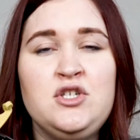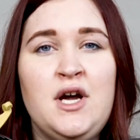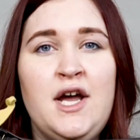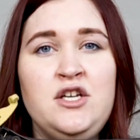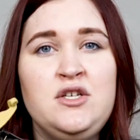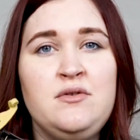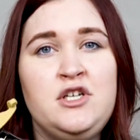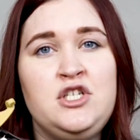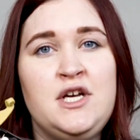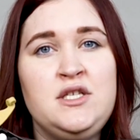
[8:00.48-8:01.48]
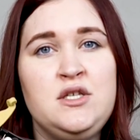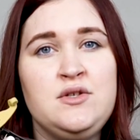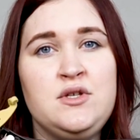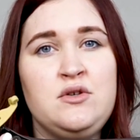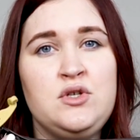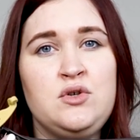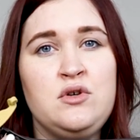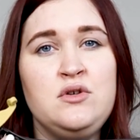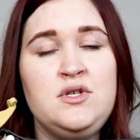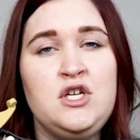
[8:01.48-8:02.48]
try to adjust those little
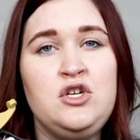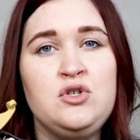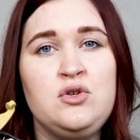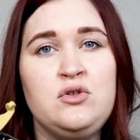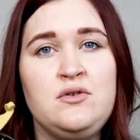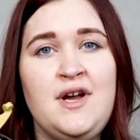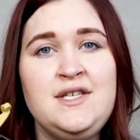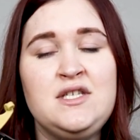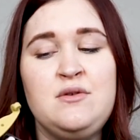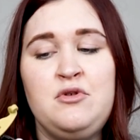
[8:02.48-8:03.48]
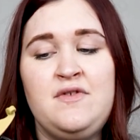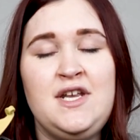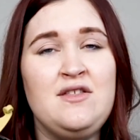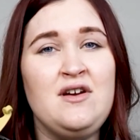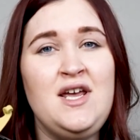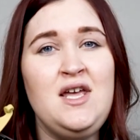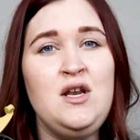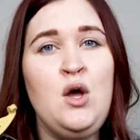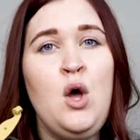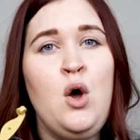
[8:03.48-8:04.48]
screws in your shoulder rest to move it either
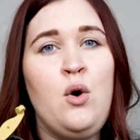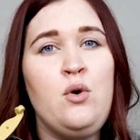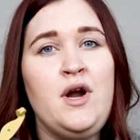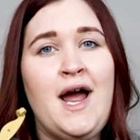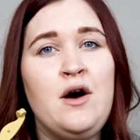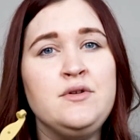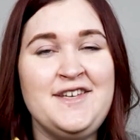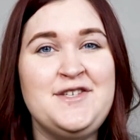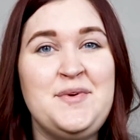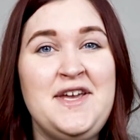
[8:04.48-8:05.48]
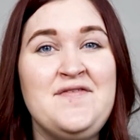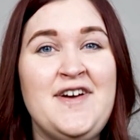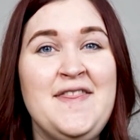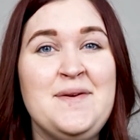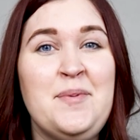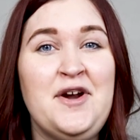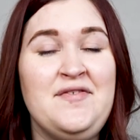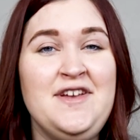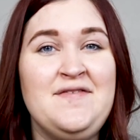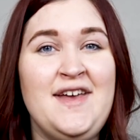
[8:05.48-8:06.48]
in or out so we can find the
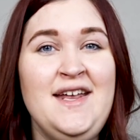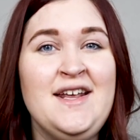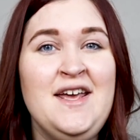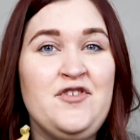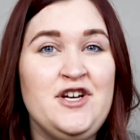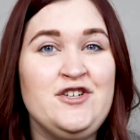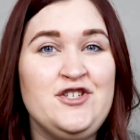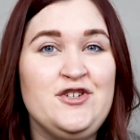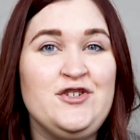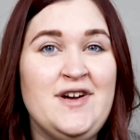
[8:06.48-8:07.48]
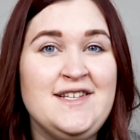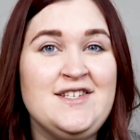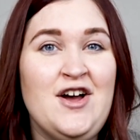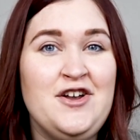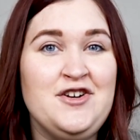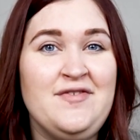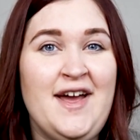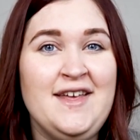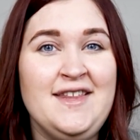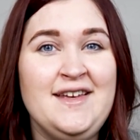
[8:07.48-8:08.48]
perfect fit for your shoulder rest on your
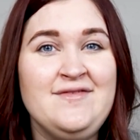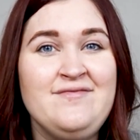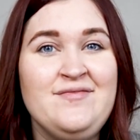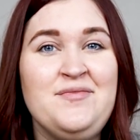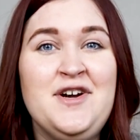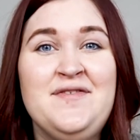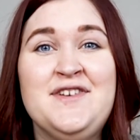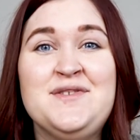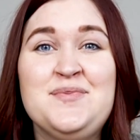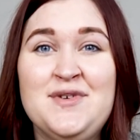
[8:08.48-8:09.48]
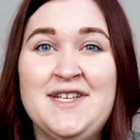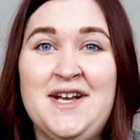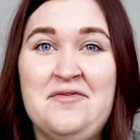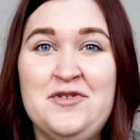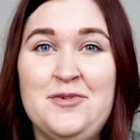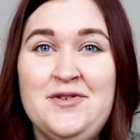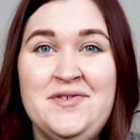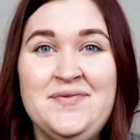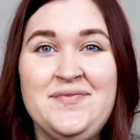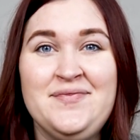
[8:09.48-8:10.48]
violin where it feels really
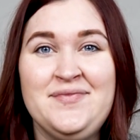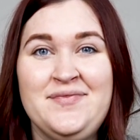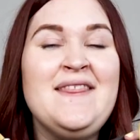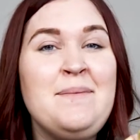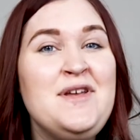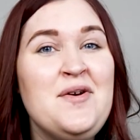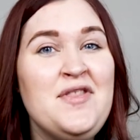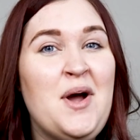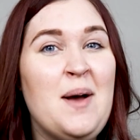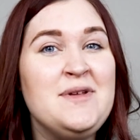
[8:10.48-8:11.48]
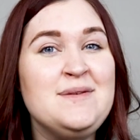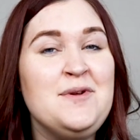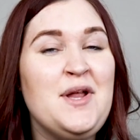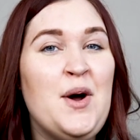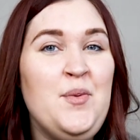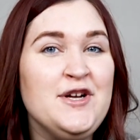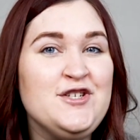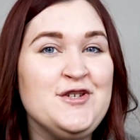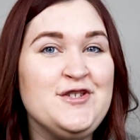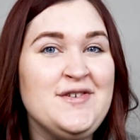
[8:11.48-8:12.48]
comfortable. Let me know in the comments below what
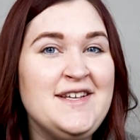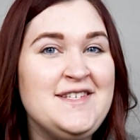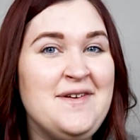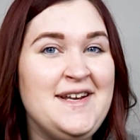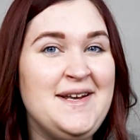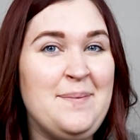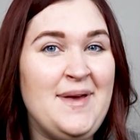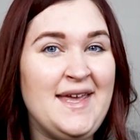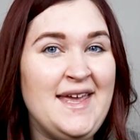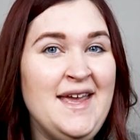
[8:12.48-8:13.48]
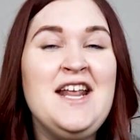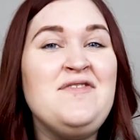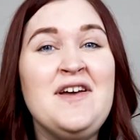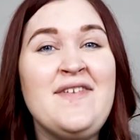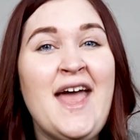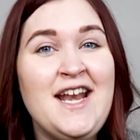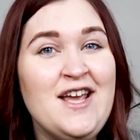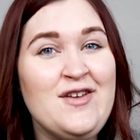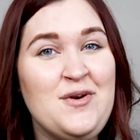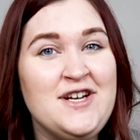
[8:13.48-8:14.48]
shoulder rest you ended up picking if you have
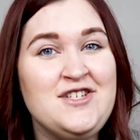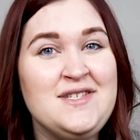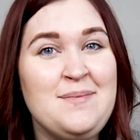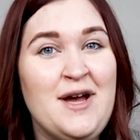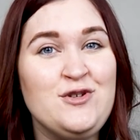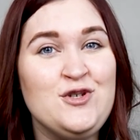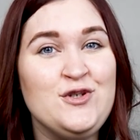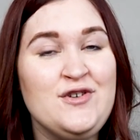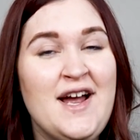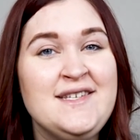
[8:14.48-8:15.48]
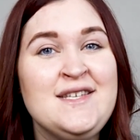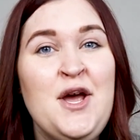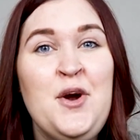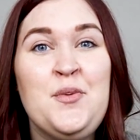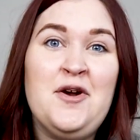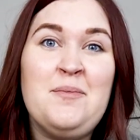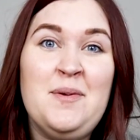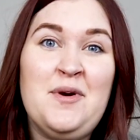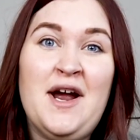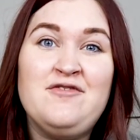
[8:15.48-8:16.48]
any other questions about shoulder rest.
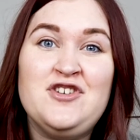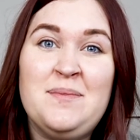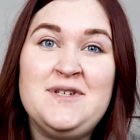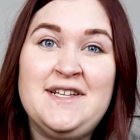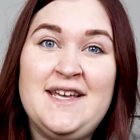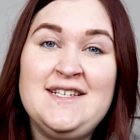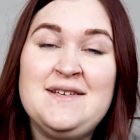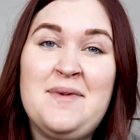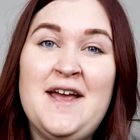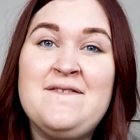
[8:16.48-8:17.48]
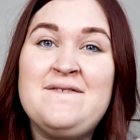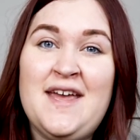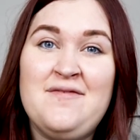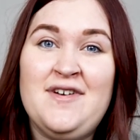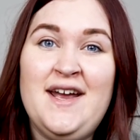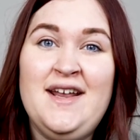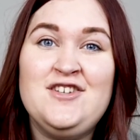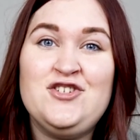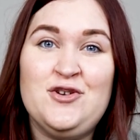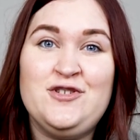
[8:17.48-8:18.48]
Remember, I've dropped a link to my
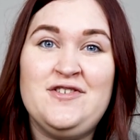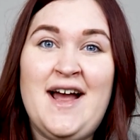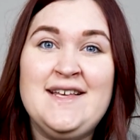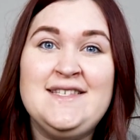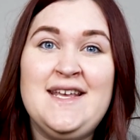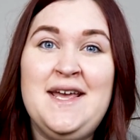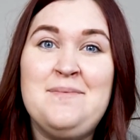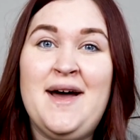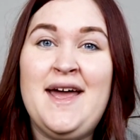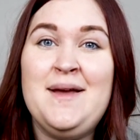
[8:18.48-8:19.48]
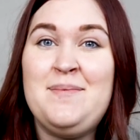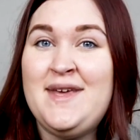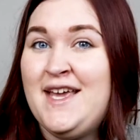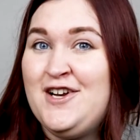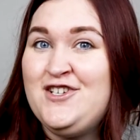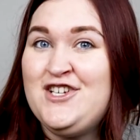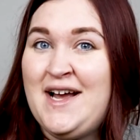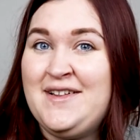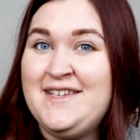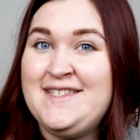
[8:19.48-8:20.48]
favorite shoulder rests in my beginner
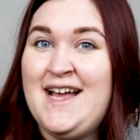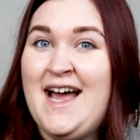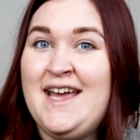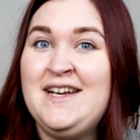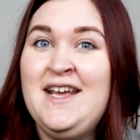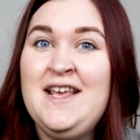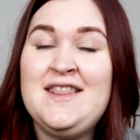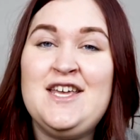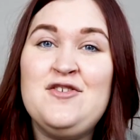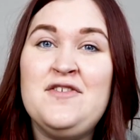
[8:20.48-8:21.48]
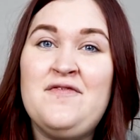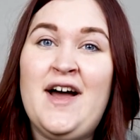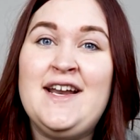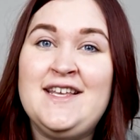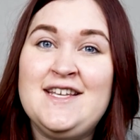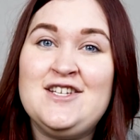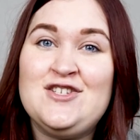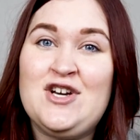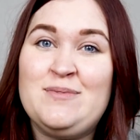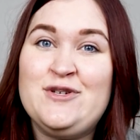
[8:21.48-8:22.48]
checklist guide that you can find in the
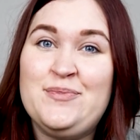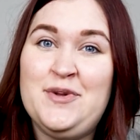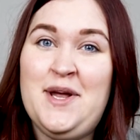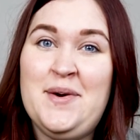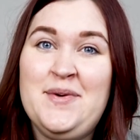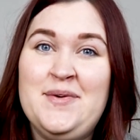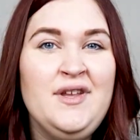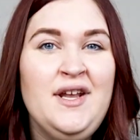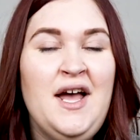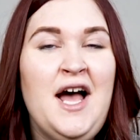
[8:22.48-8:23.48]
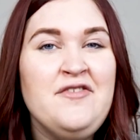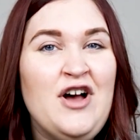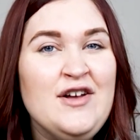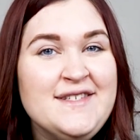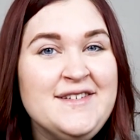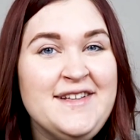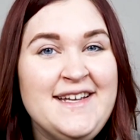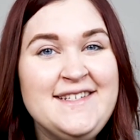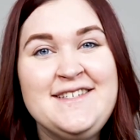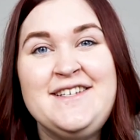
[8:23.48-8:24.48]
description below. I've also
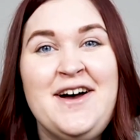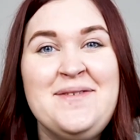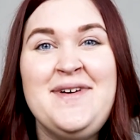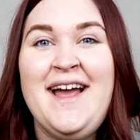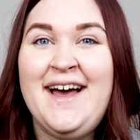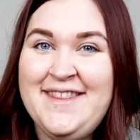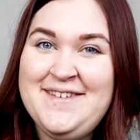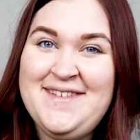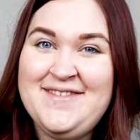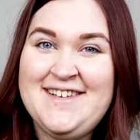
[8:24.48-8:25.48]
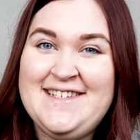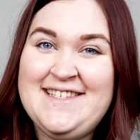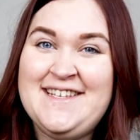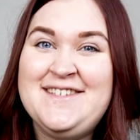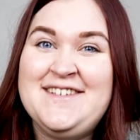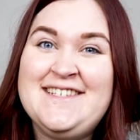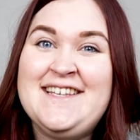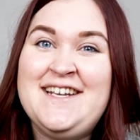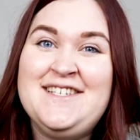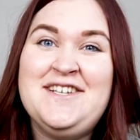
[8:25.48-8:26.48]
linked to all my other favorite accessories
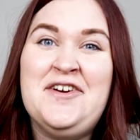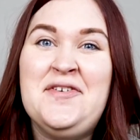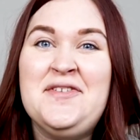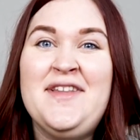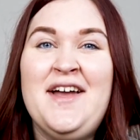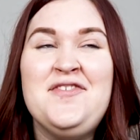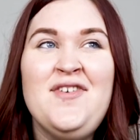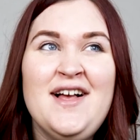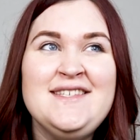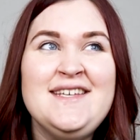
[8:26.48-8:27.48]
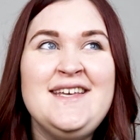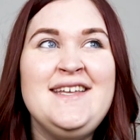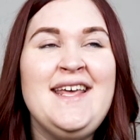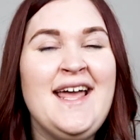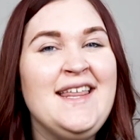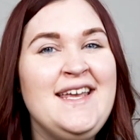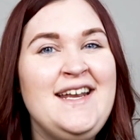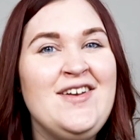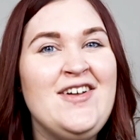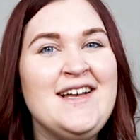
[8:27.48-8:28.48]
in it too, like rosin and
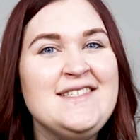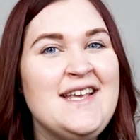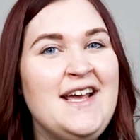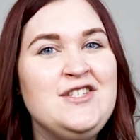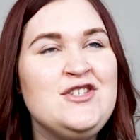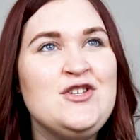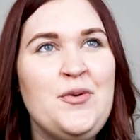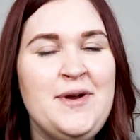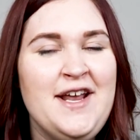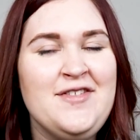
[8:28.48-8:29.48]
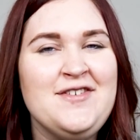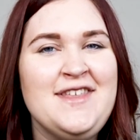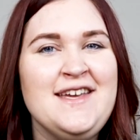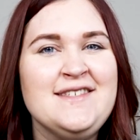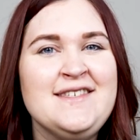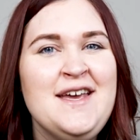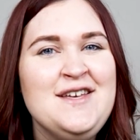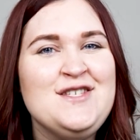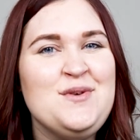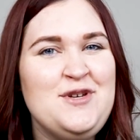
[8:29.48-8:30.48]
cleaning cloths and so many other things.
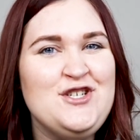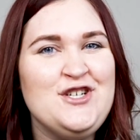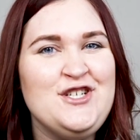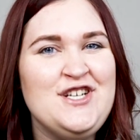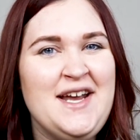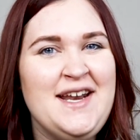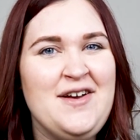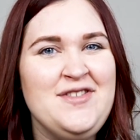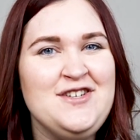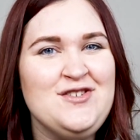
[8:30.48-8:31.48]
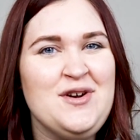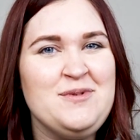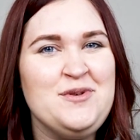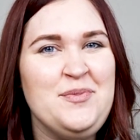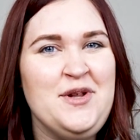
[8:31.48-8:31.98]
So be sure to check it out in the description